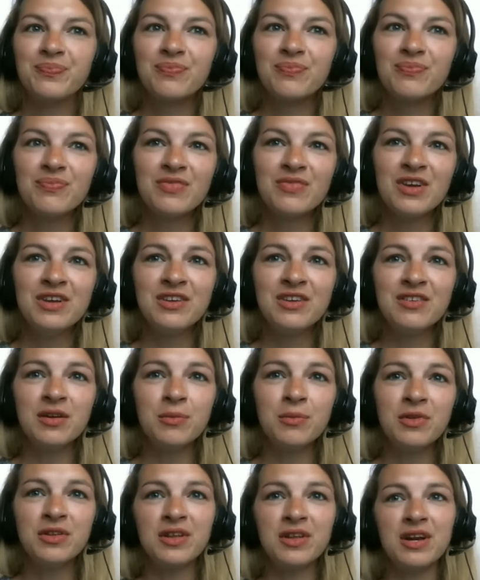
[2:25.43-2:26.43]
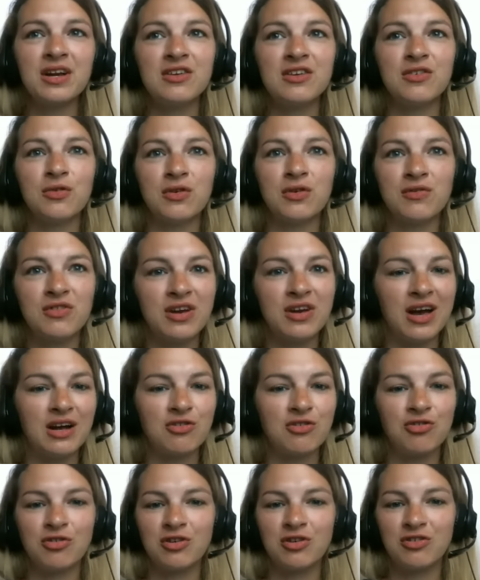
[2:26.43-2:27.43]
it's something that I sort of
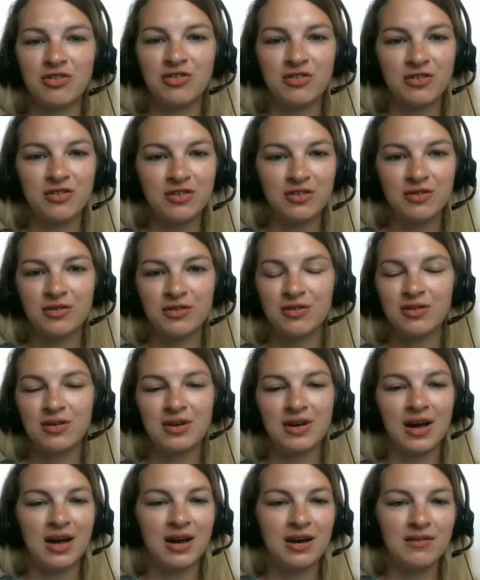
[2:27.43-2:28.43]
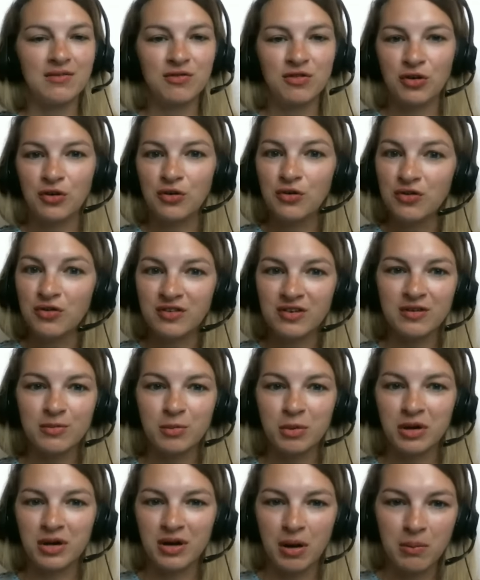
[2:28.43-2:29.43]
naturally just kind of used as
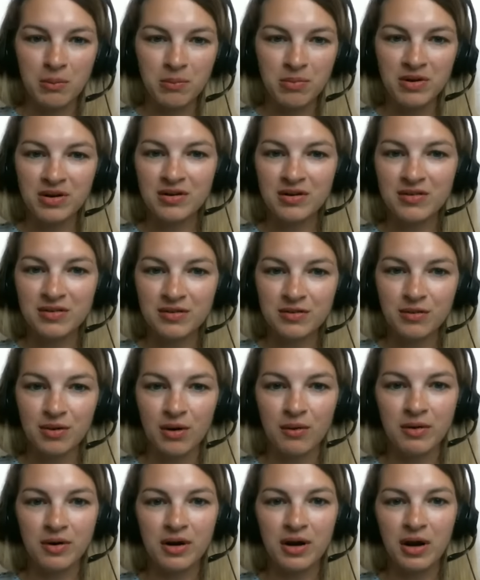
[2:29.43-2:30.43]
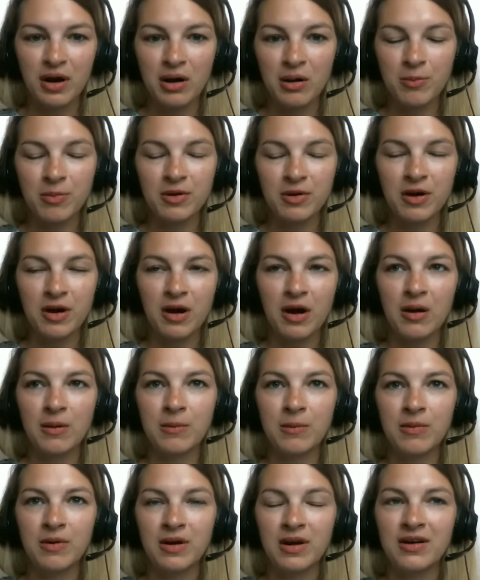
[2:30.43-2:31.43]
my compass growing up.
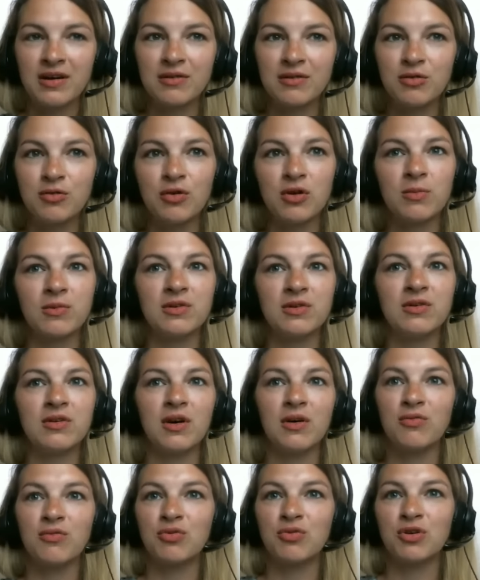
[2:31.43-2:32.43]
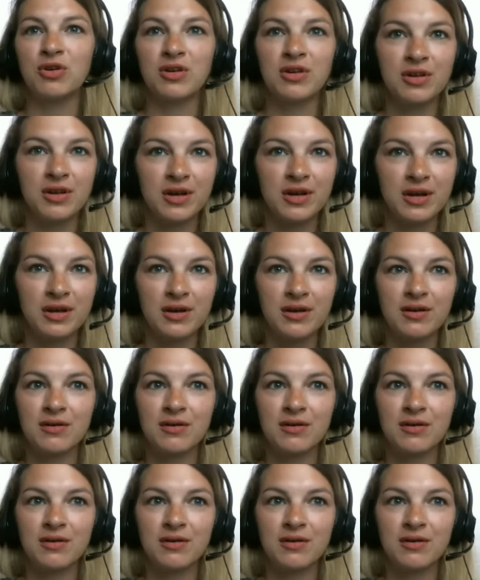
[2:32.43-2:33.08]
And I grew up in a really like,